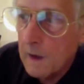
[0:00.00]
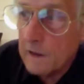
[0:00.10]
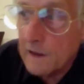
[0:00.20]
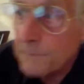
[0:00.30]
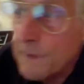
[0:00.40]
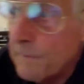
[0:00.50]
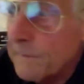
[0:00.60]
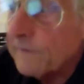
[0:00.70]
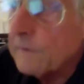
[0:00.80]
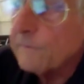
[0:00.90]
A lot of people
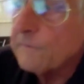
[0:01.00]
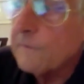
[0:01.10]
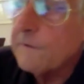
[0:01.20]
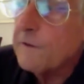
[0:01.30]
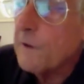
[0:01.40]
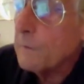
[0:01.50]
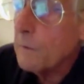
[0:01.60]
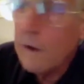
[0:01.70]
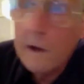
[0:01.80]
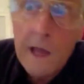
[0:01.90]
misunderstood. They thought
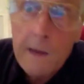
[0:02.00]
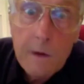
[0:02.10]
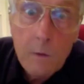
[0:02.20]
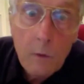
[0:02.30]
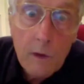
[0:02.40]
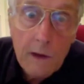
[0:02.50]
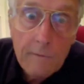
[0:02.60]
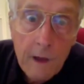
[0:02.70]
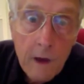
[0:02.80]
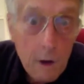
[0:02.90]
we were claiming we would
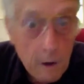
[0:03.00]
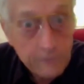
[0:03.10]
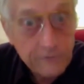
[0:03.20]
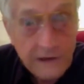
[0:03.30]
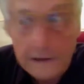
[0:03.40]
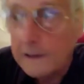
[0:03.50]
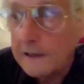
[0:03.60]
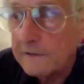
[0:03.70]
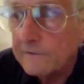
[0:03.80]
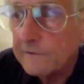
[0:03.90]
have Earth
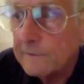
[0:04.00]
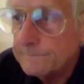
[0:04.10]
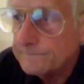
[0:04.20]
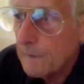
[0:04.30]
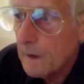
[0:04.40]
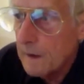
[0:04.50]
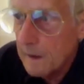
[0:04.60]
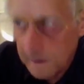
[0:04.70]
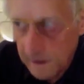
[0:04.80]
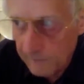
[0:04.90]
satellites.
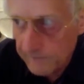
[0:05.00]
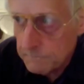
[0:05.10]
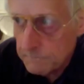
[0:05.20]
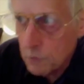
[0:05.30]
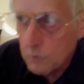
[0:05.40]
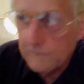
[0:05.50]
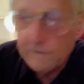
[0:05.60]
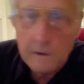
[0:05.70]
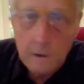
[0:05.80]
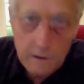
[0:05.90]
Calvin
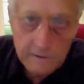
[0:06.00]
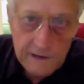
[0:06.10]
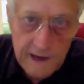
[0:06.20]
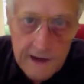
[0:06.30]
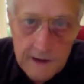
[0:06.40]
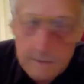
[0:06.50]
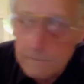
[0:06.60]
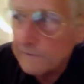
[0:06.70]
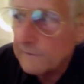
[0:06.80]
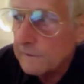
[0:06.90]
Moores and Claude
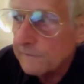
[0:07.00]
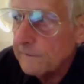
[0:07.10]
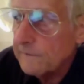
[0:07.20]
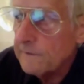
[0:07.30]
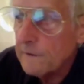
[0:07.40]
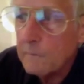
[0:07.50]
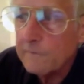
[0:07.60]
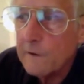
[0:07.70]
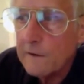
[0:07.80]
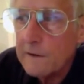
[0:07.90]
Kagan misunderstood. They thought I
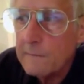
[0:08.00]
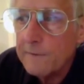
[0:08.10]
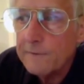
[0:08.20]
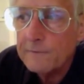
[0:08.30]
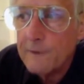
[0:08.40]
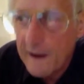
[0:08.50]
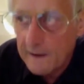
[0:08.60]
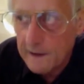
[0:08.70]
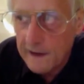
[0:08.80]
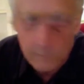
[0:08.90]
was talking about the
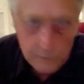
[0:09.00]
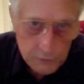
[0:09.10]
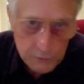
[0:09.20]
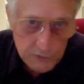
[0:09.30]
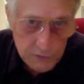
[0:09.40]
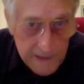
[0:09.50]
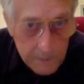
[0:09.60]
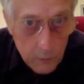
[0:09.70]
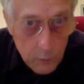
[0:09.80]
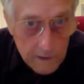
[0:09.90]
track language, which
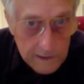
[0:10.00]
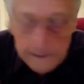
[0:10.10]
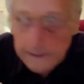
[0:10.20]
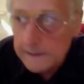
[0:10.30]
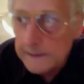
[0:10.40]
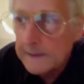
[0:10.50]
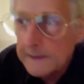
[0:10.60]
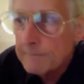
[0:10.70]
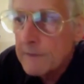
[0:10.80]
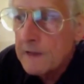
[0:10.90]
they were working on.
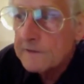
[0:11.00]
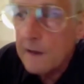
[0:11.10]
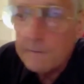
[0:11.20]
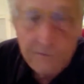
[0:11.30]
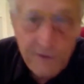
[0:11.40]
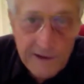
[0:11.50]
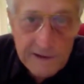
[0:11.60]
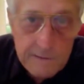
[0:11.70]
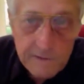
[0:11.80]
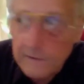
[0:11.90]
Tom
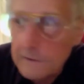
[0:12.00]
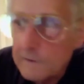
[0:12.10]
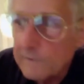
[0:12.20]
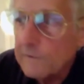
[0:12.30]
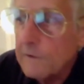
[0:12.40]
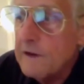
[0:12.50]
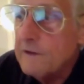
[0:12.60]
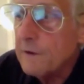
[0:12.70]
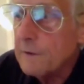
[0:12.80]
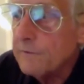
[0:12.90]
DeFonte misunderstood.
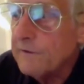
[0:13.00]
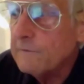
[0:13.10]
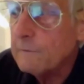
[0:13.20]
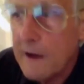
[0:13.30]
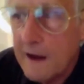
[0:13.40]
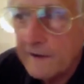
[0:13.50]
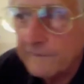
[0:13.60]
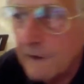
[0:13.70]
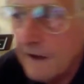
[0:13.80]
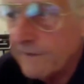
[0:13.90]
He thought it was his
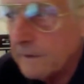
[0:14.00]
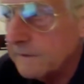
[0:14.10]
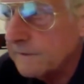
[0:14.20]
GRASS graphical